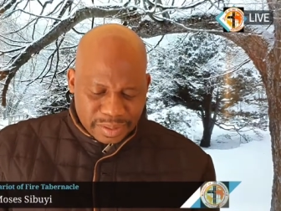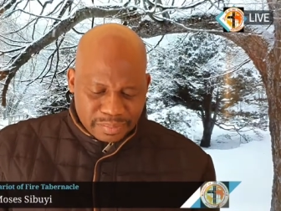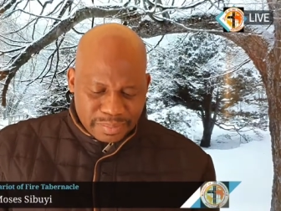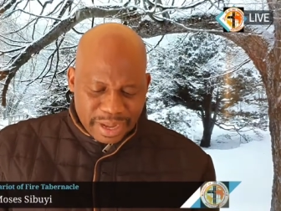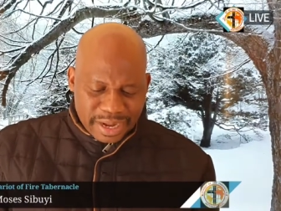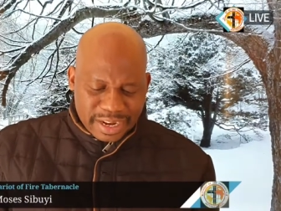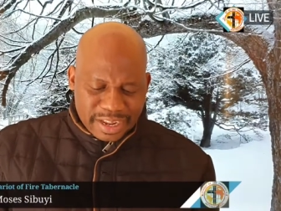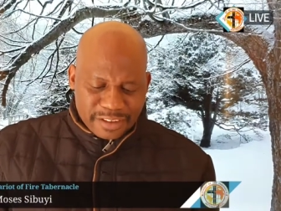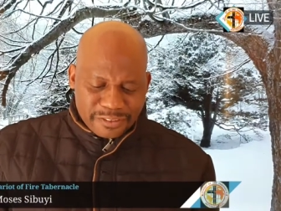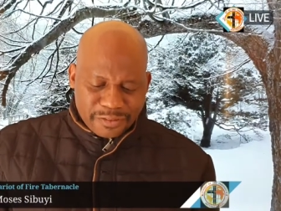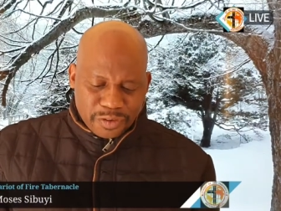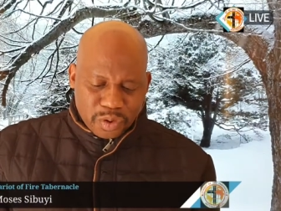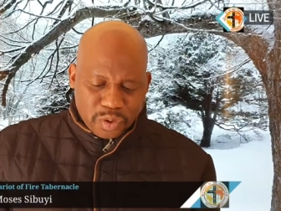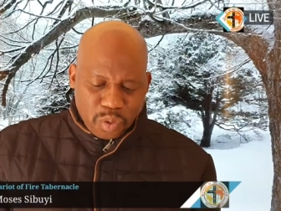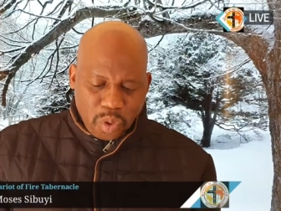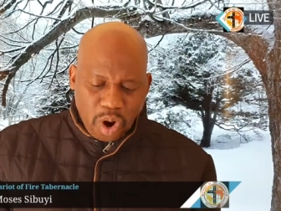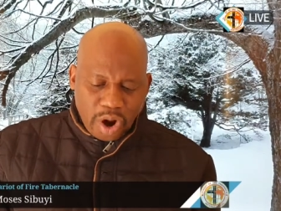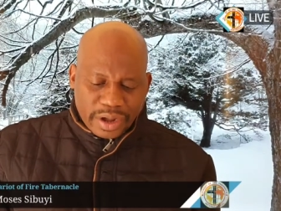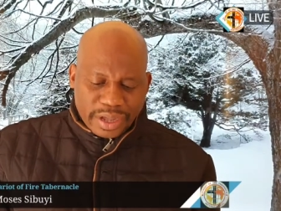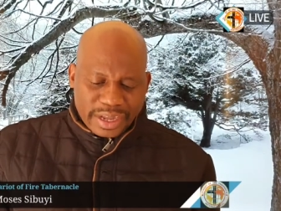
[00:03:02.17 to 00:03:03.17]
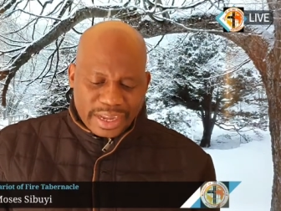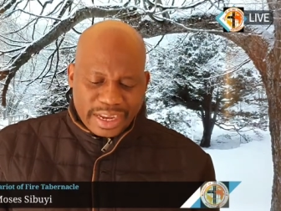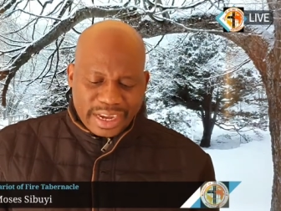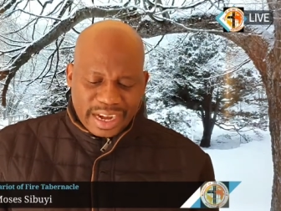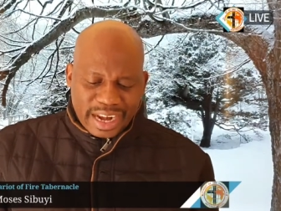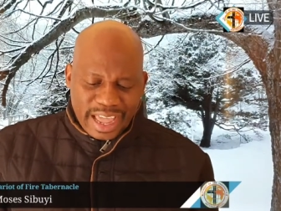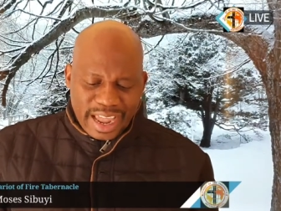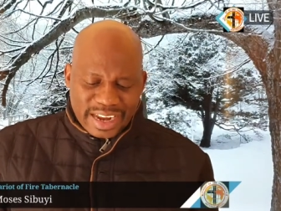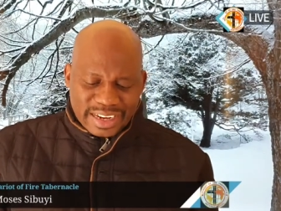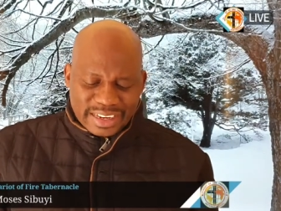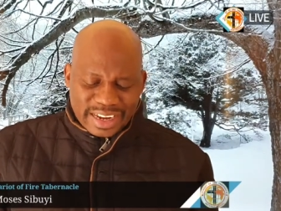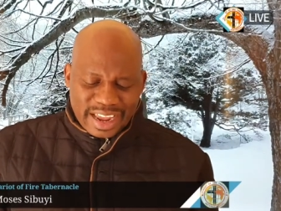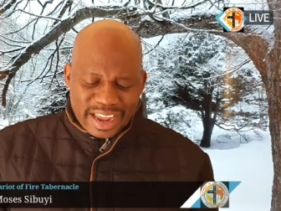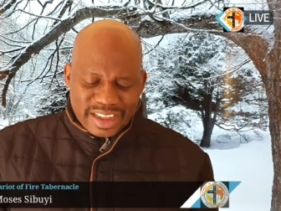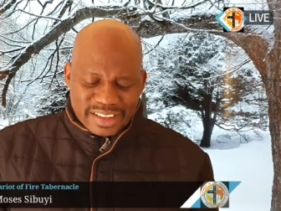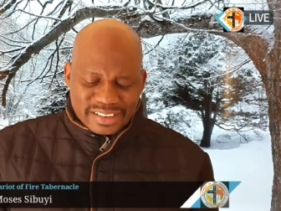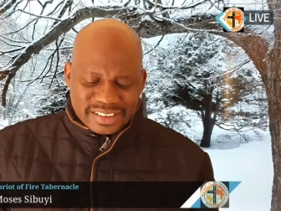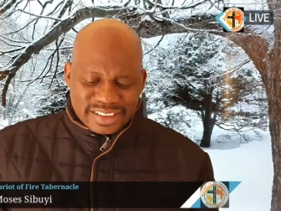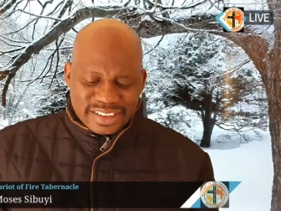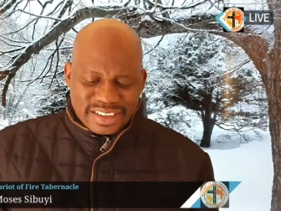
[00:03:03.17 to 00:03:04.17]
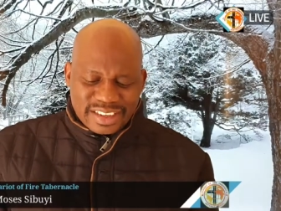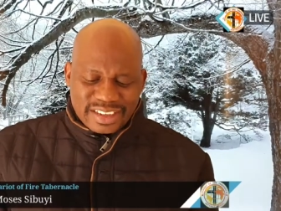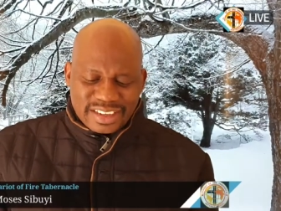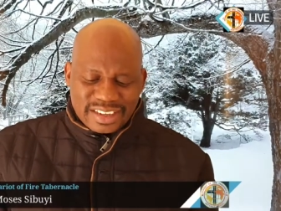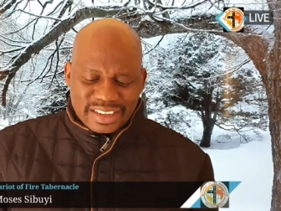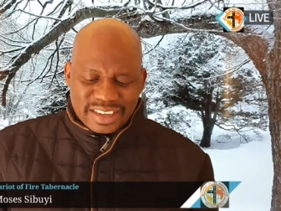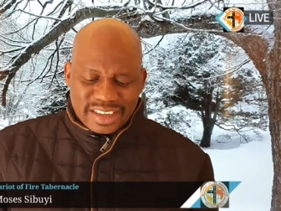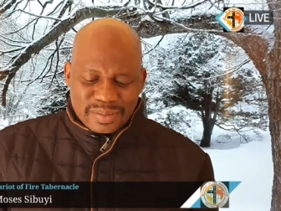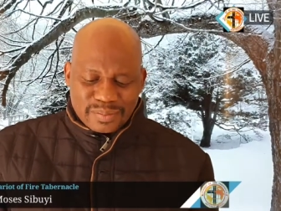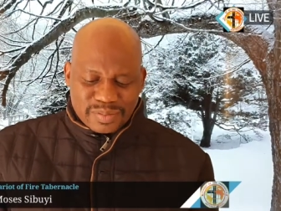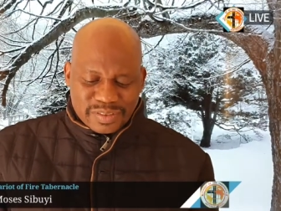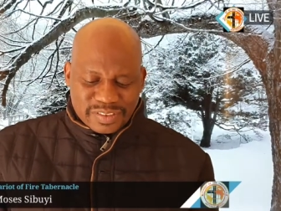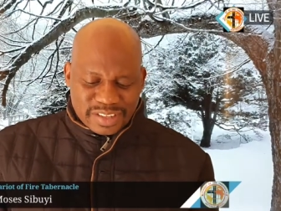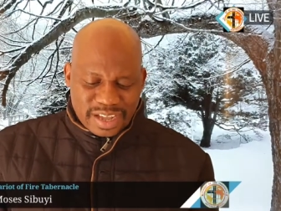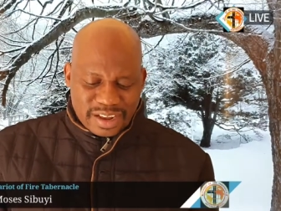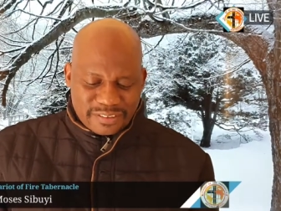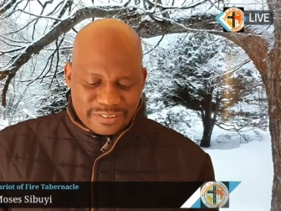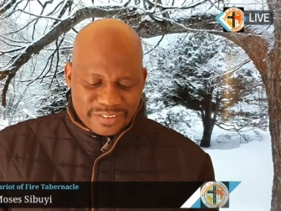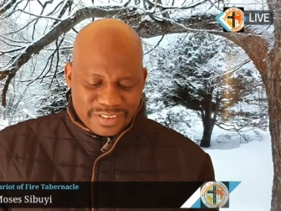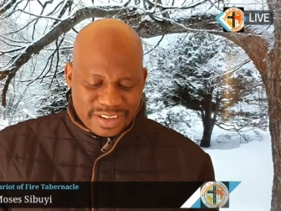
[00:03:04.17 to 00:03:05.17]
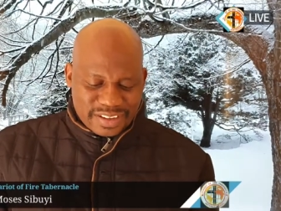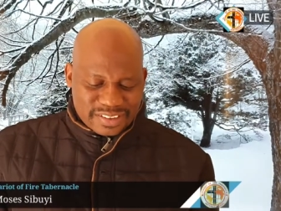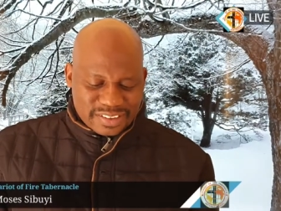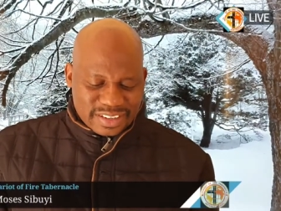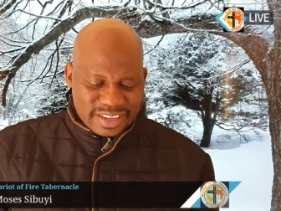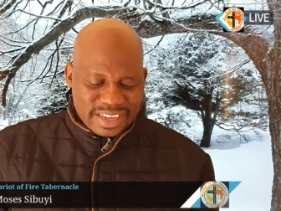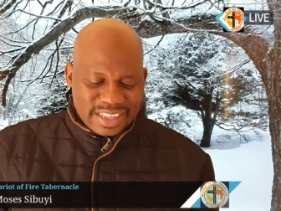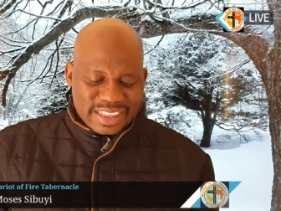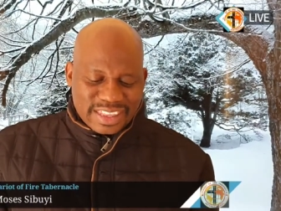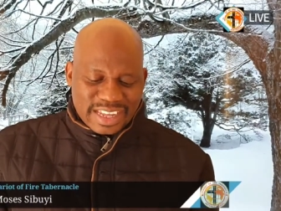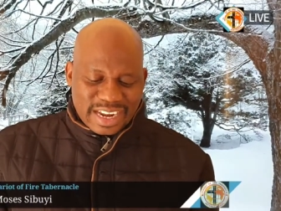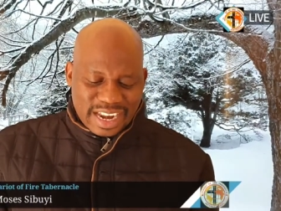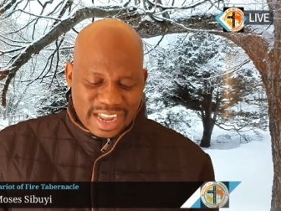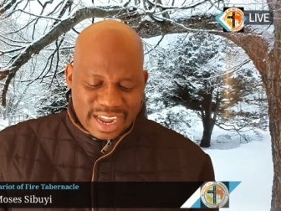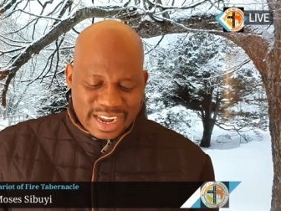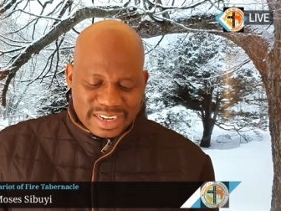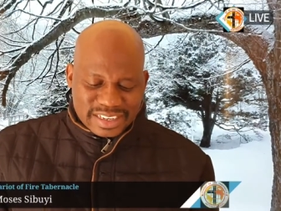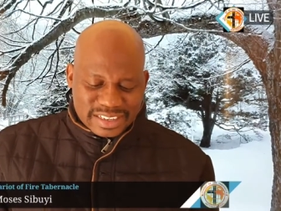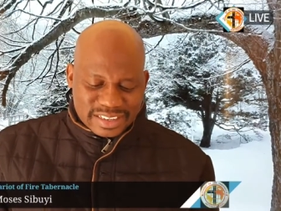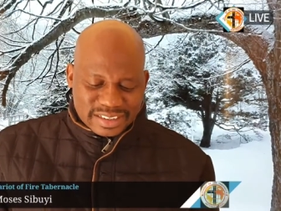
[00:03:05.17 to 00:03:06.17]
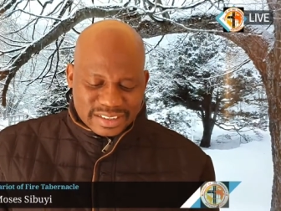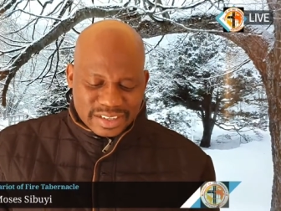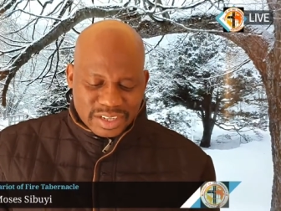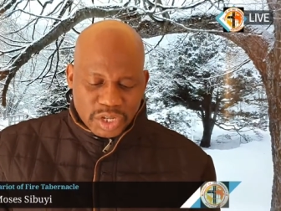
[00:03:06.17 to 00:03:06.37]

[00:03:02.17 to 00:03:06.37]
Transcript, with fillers: But if we walk in light as he himself is in the light,